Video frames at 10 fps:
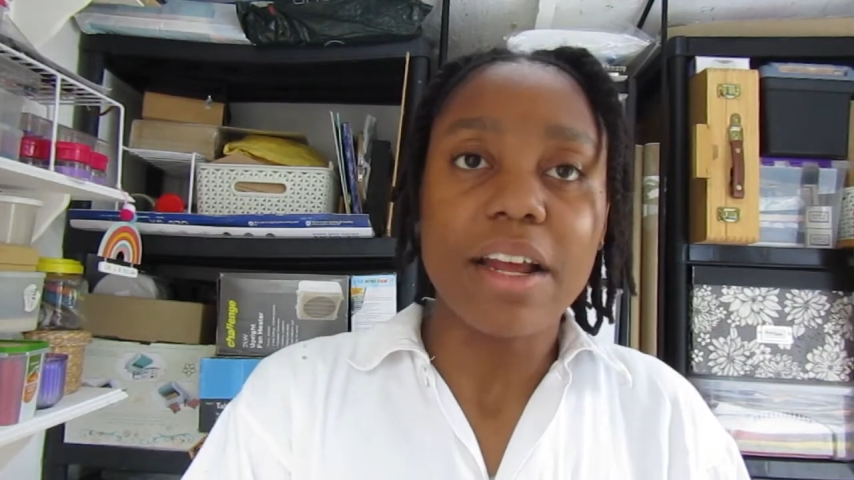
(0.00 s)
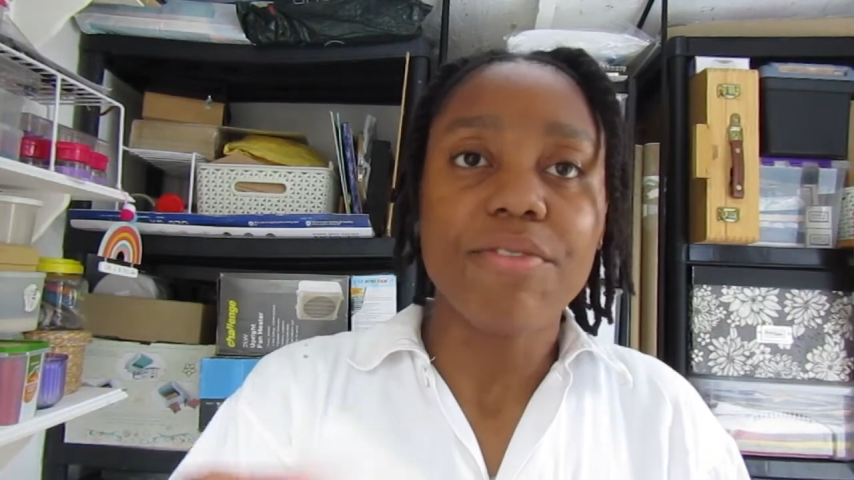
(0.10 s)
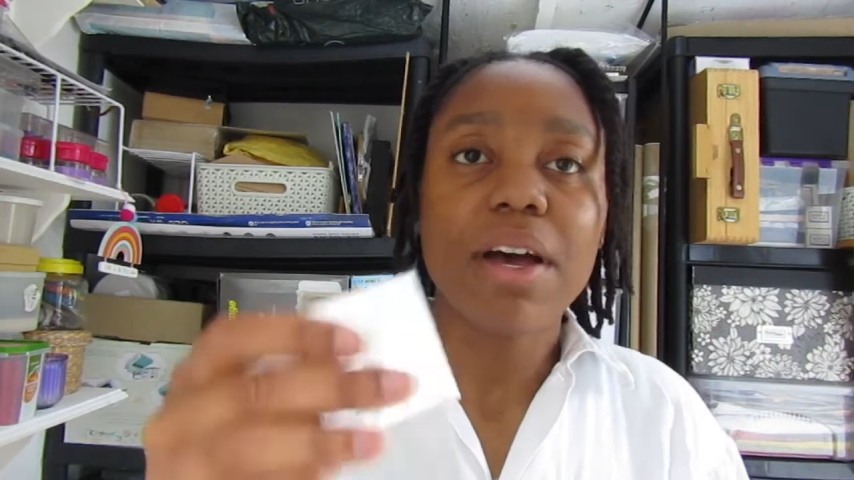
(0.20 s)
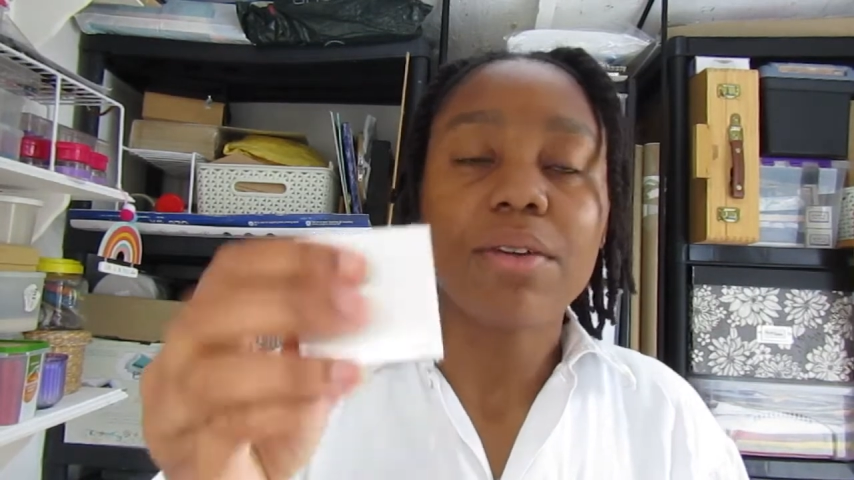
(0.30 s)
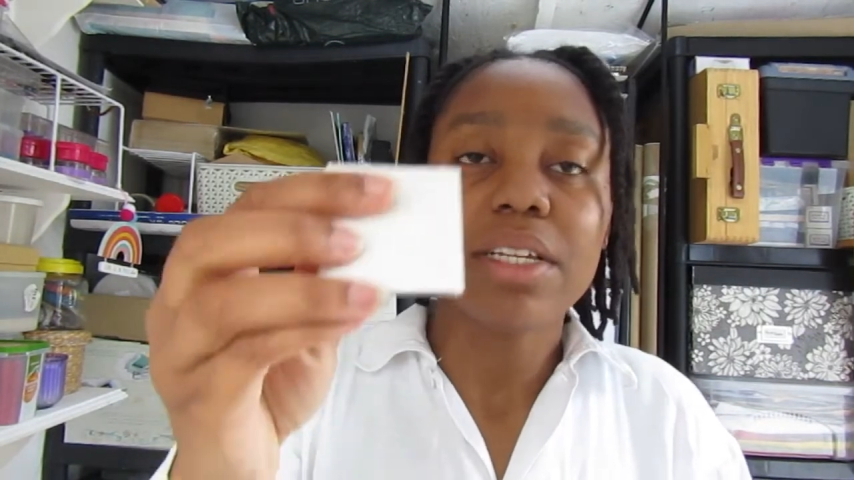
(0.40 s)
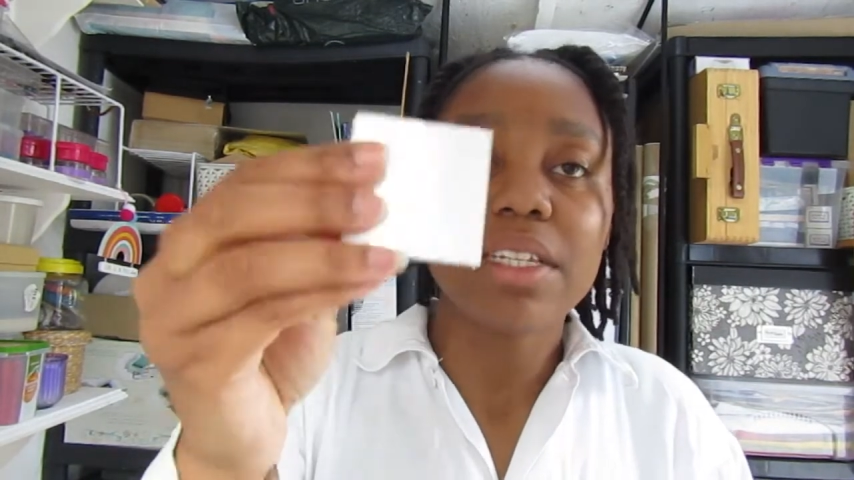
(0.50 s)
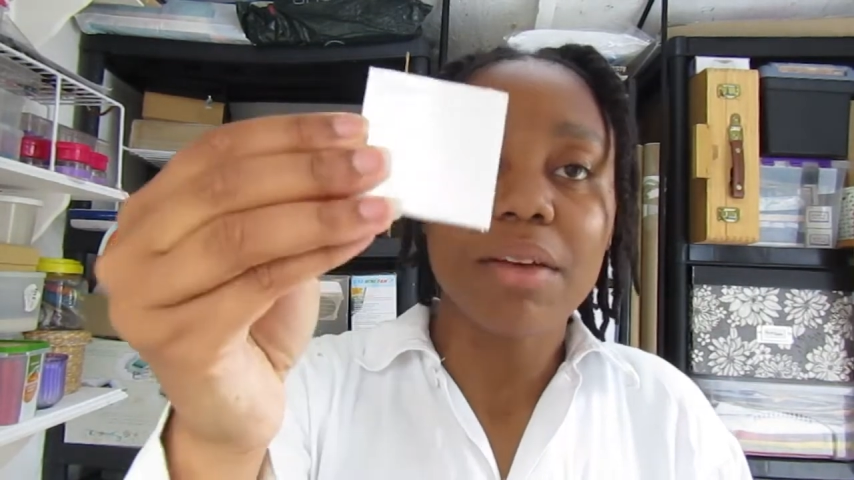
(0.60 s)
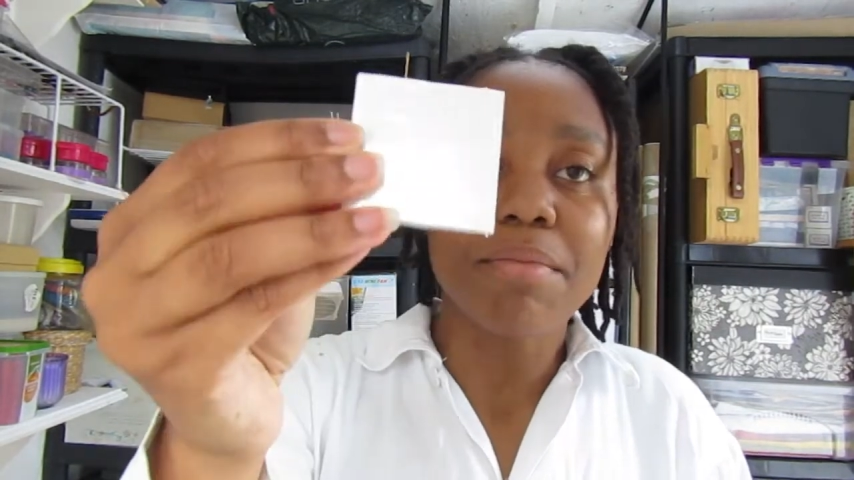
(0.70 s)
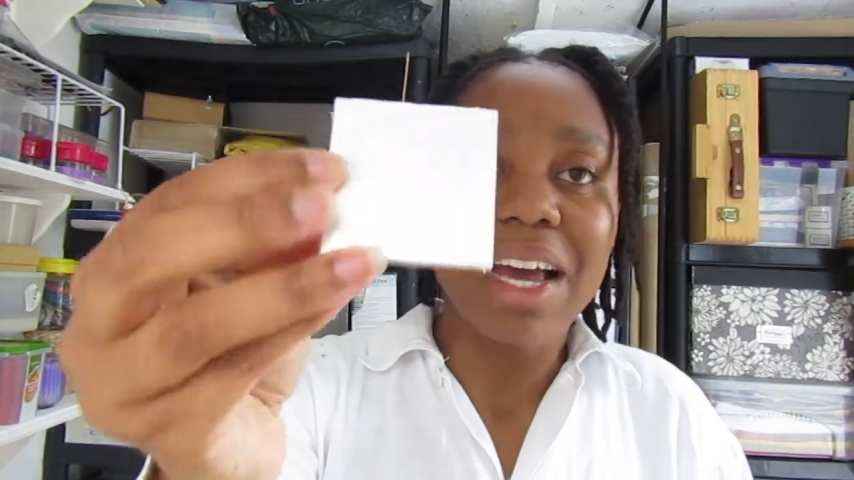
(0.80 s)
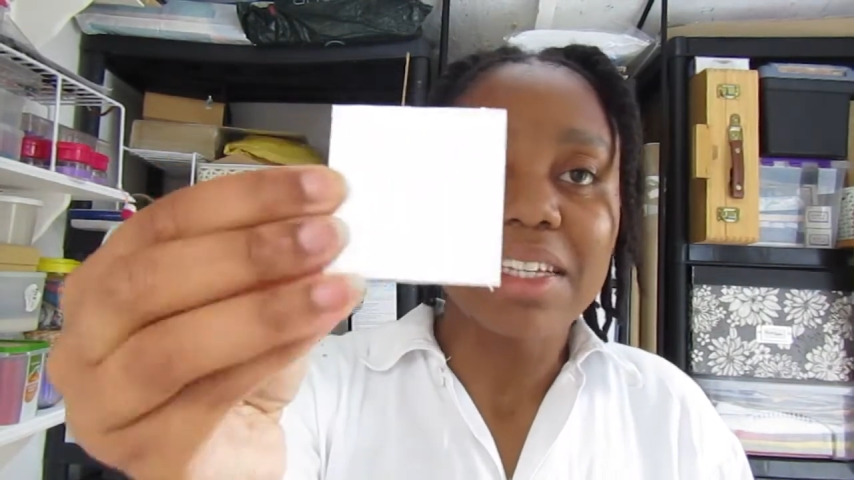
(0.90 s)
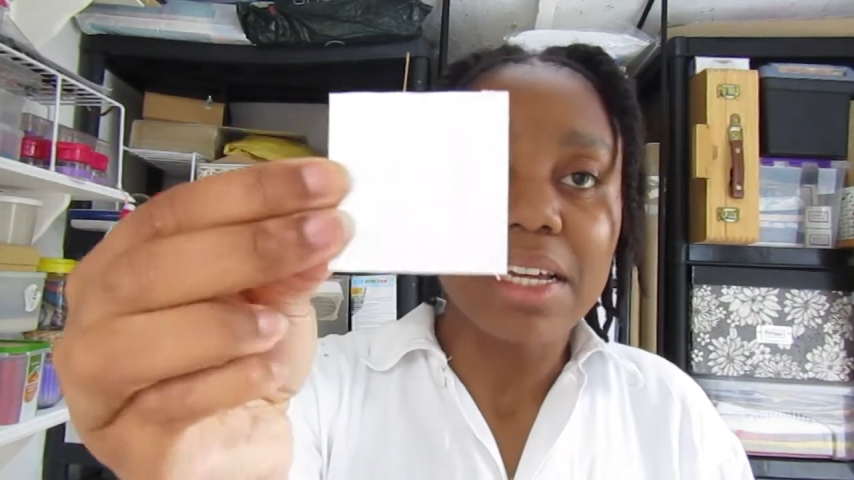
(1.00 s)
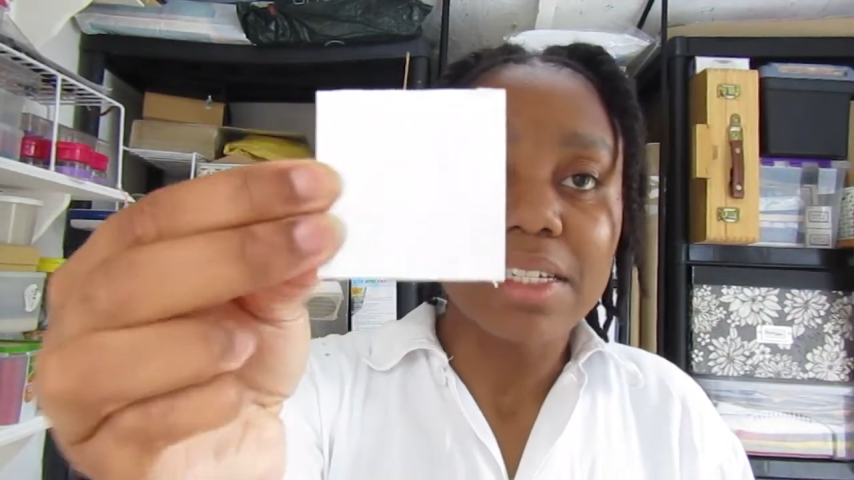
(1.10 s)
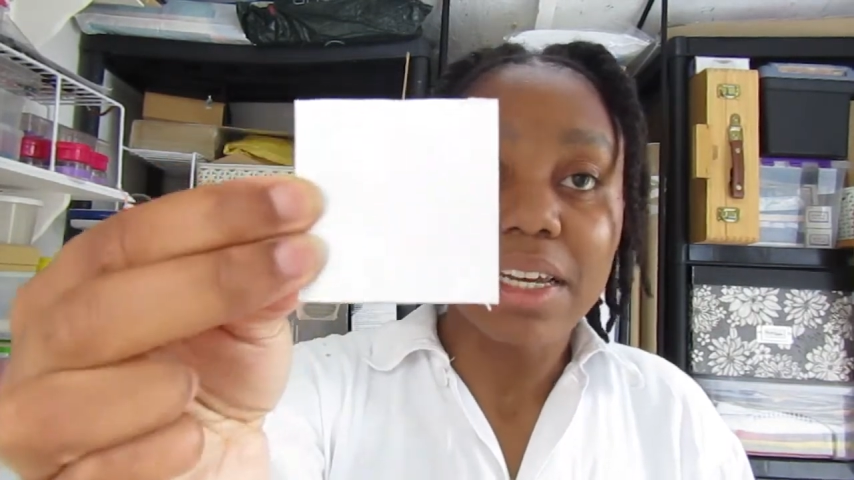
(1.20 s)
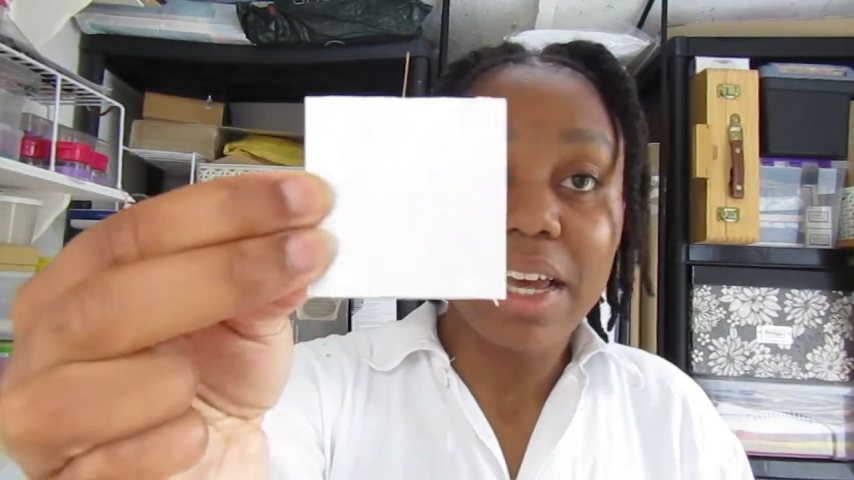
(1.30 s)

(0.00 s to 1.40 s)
I found these like magnetic